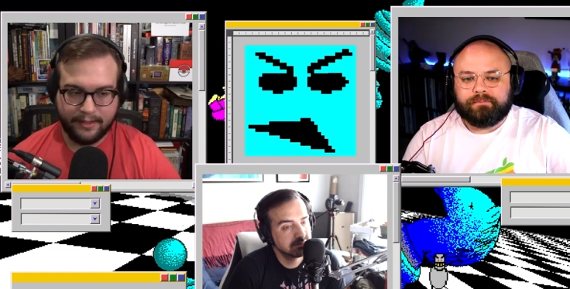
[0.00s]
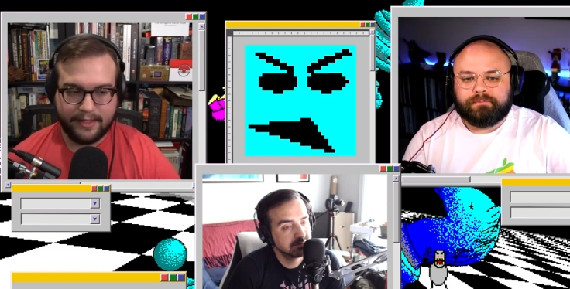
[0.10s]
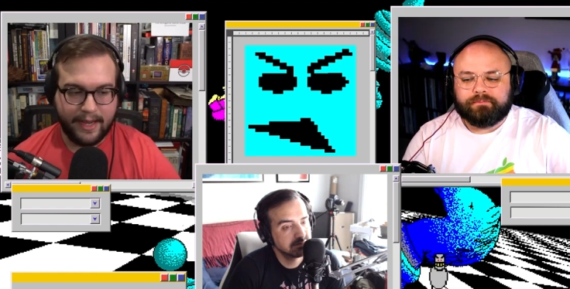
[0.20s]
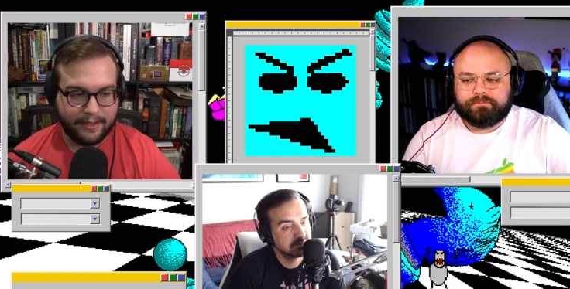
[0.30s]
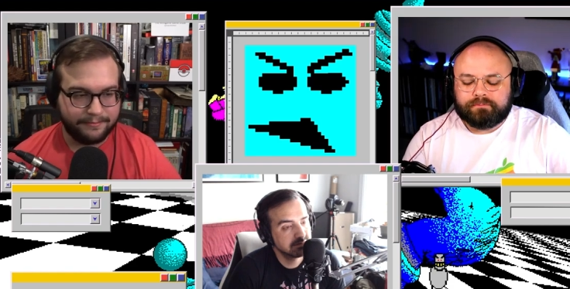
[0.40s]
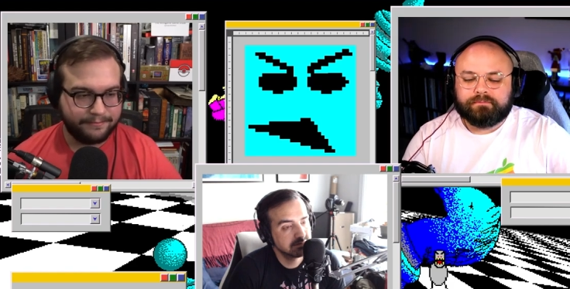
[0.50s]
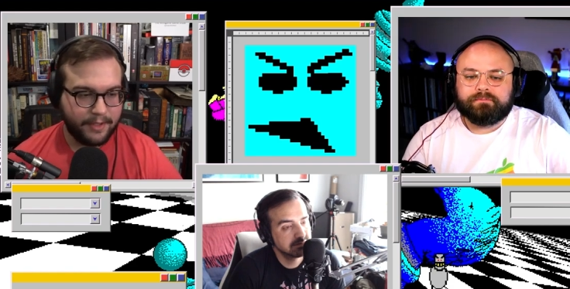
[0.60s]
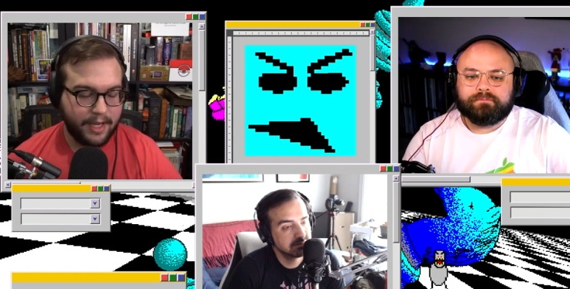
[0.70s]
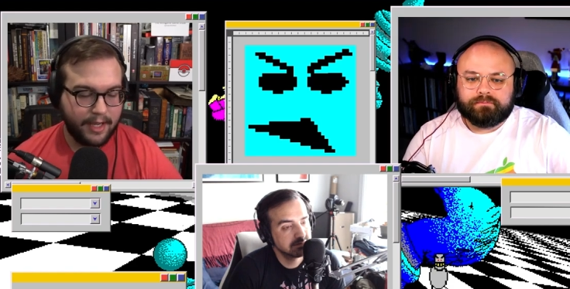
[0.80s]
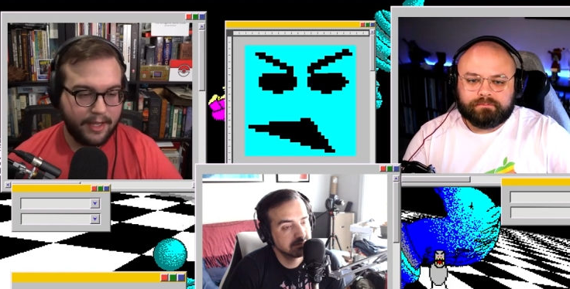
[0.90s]
Speaker 1: Yeah.
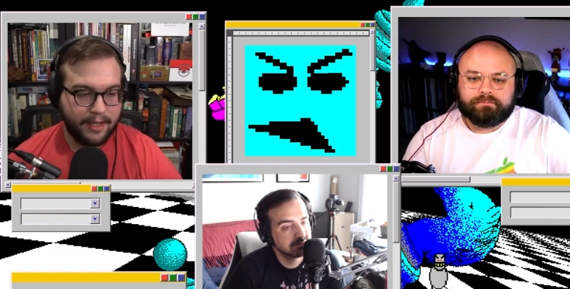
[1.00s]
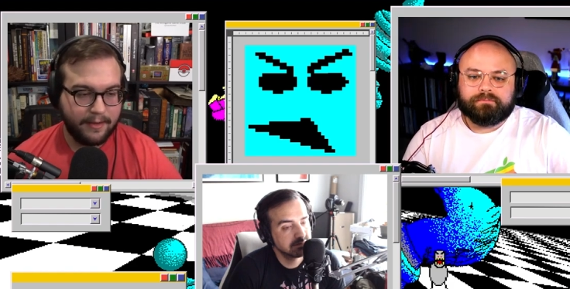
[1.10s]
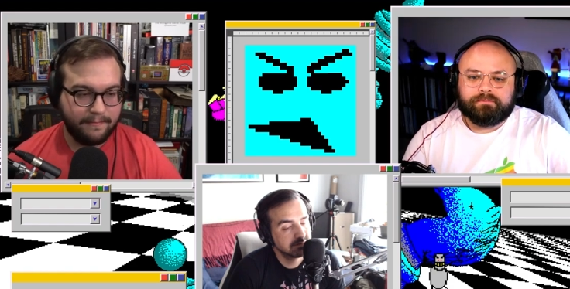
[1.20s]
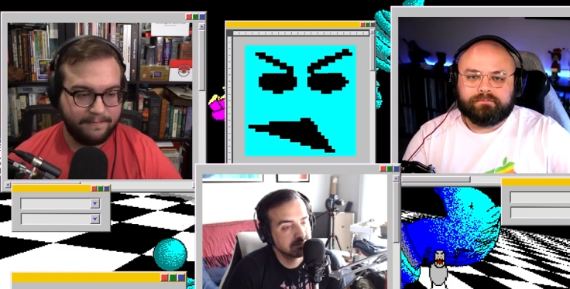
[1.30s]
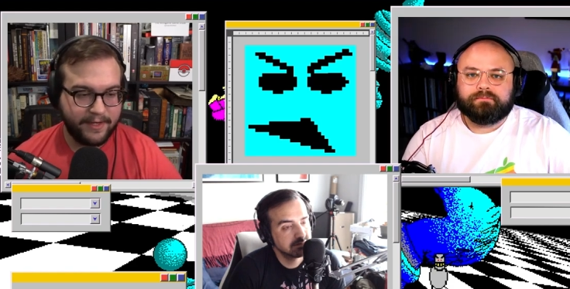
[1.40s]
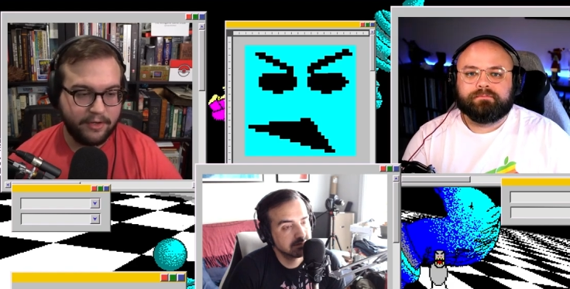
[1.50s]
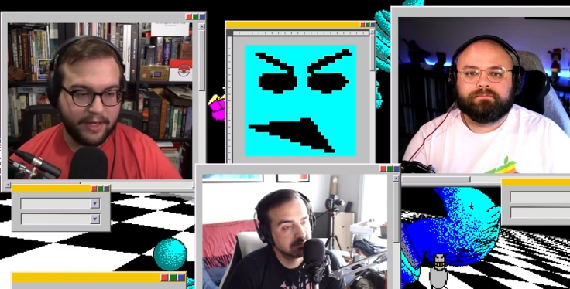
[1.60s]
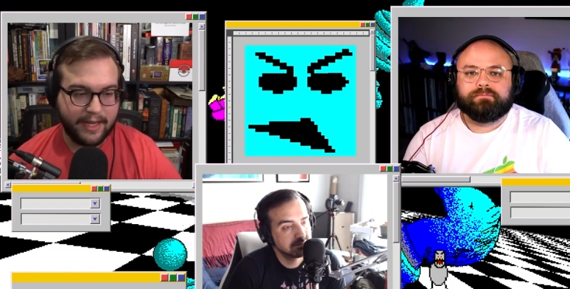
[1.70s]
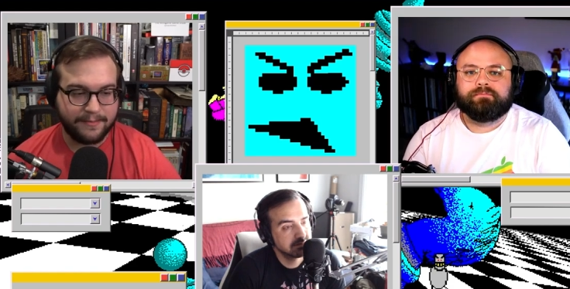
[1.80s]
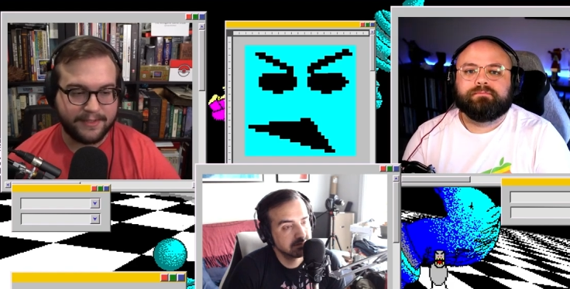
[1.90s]
Um, video
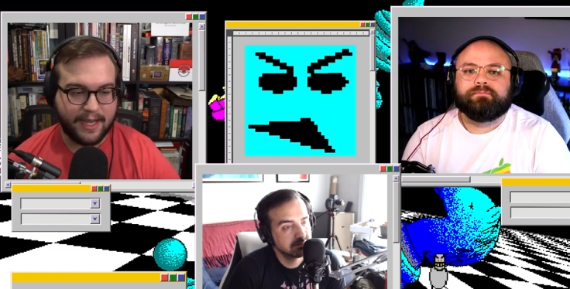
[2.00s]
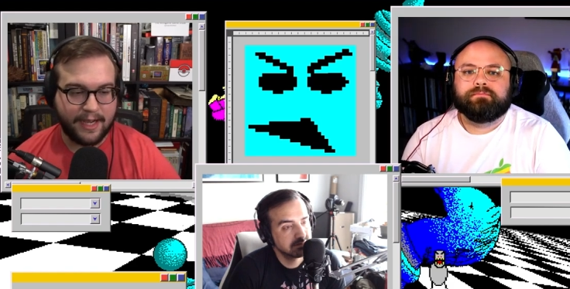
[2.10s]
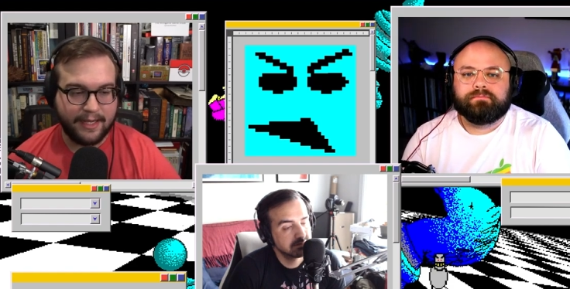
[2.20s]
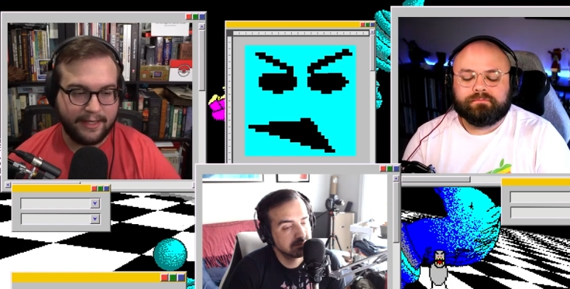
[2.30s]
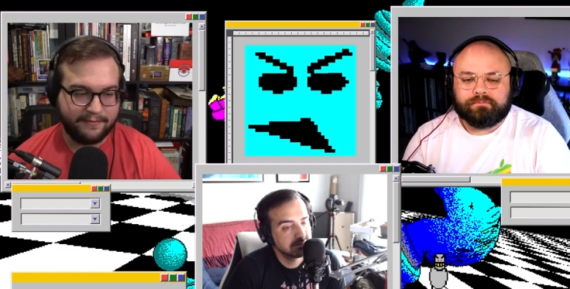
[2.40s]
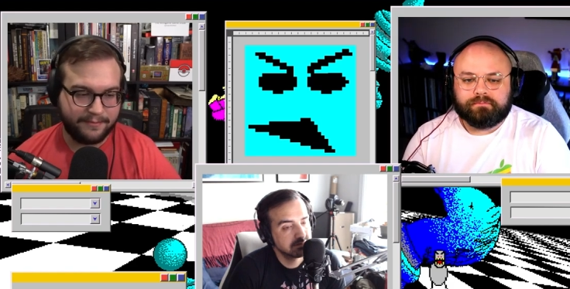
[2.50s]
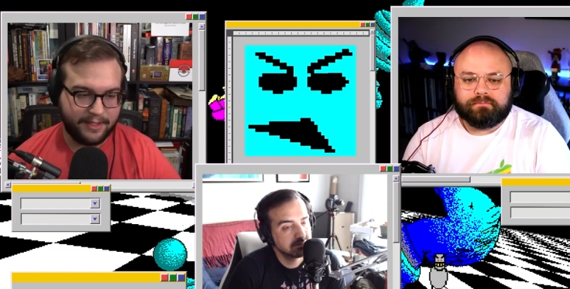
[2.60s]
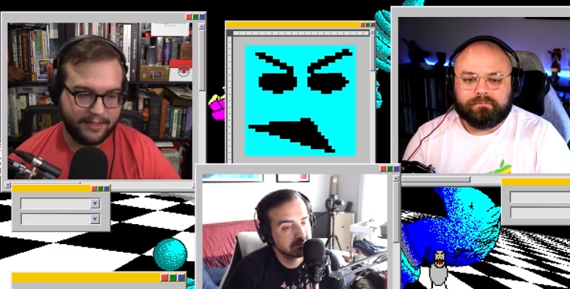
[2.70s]
games I have played